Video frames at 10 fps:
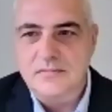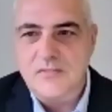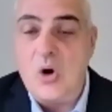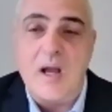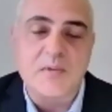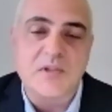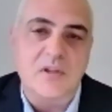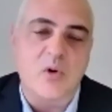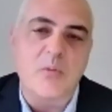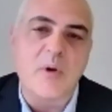Oh,
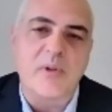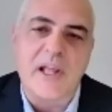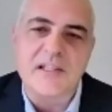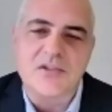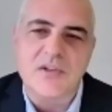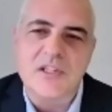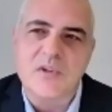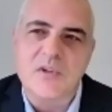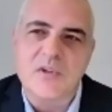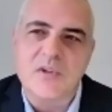absolutely. We'll be planting trees.
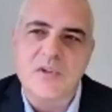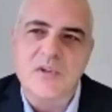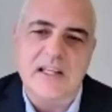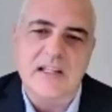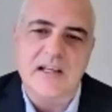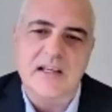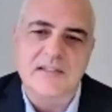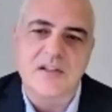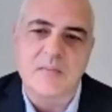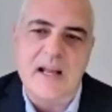What's interesting in
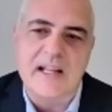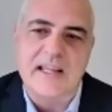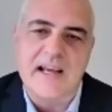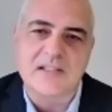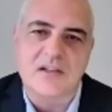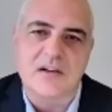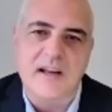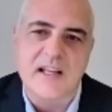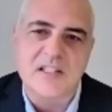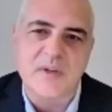southern
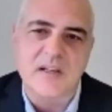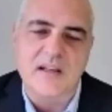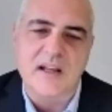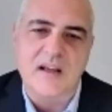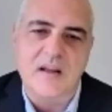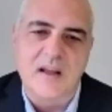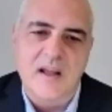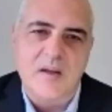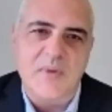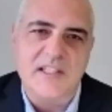Madagascar, it has been
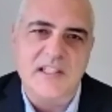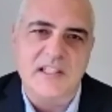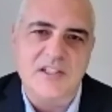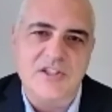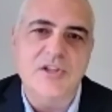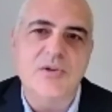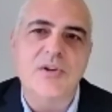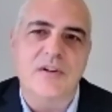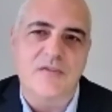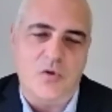basically
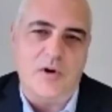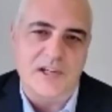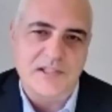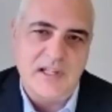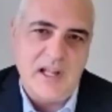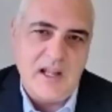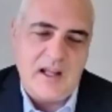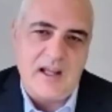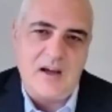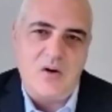denuded of forest
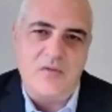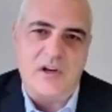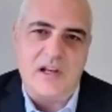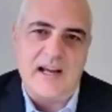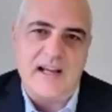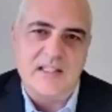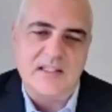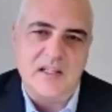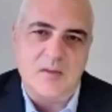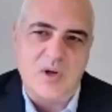over the
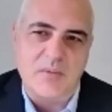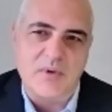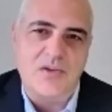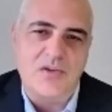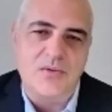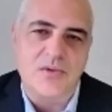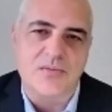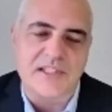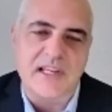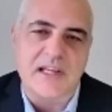last probably 2 or
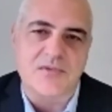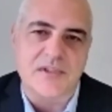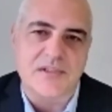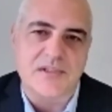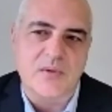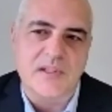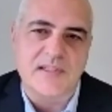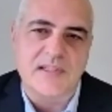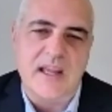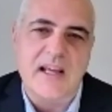3 centuries. So
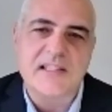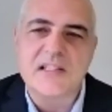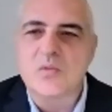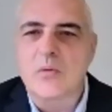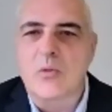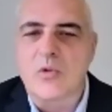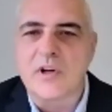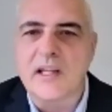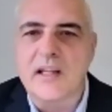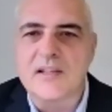it's in essence where we're
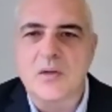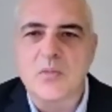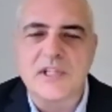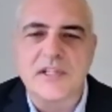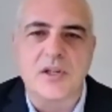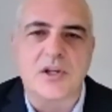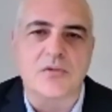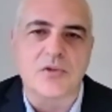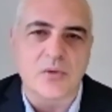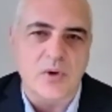working, it's almost like the
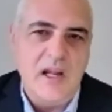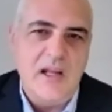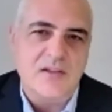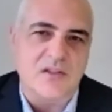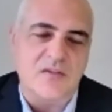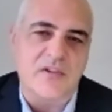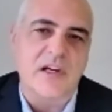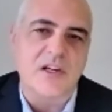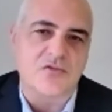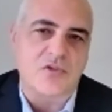Karoo. So it's a
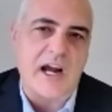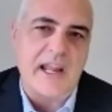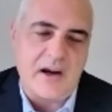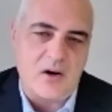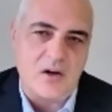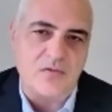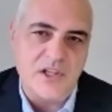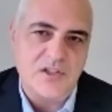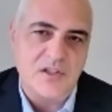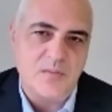very dry, arid
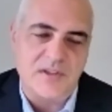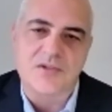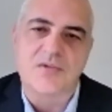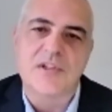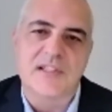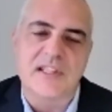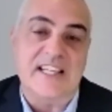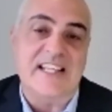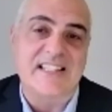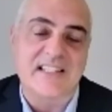region, but the trees that
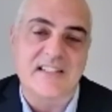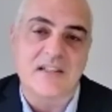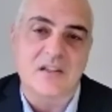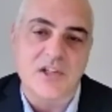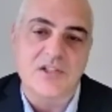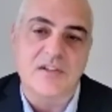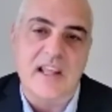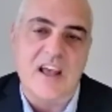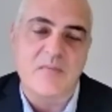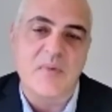did exist in the region,
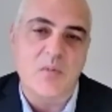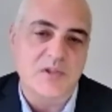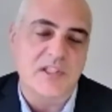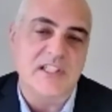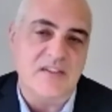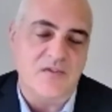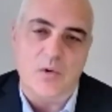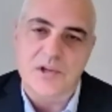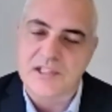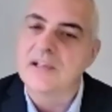they have been mostly
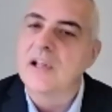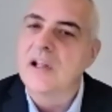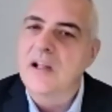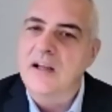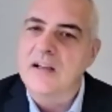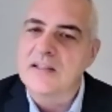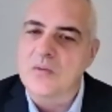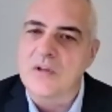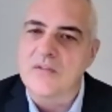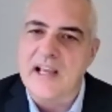deforested. So
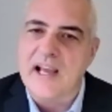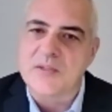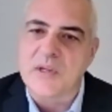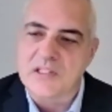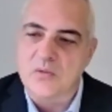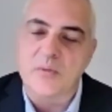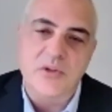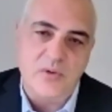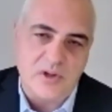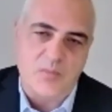one of the aspects that we'll be
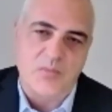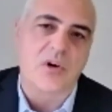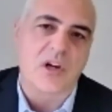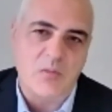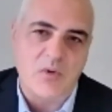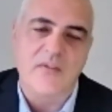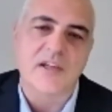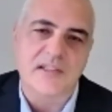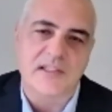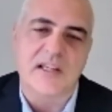doing in our program,
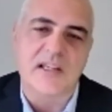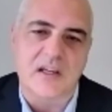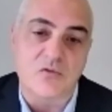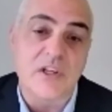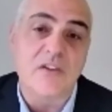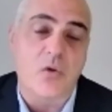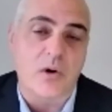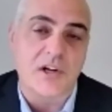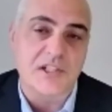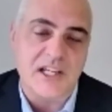obviously, is a
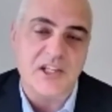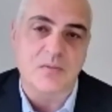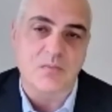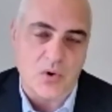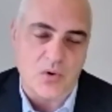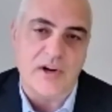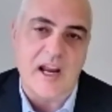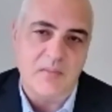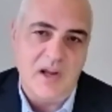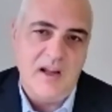reforestation
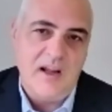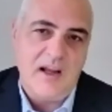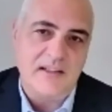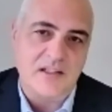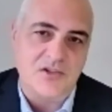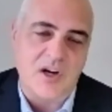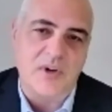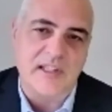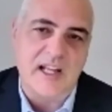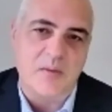program to try and
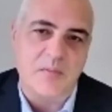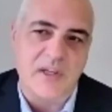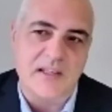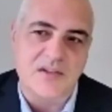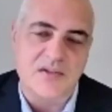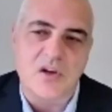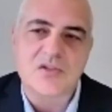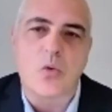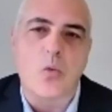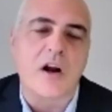bring that up, because there's
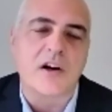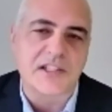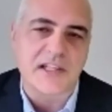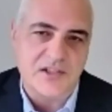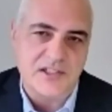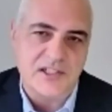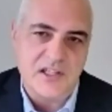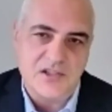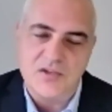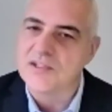also water scarcity
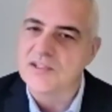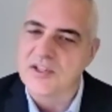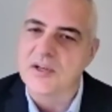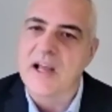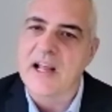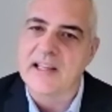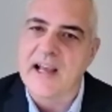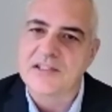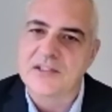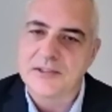issues in southern
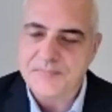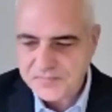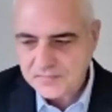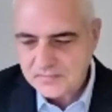Madagascar.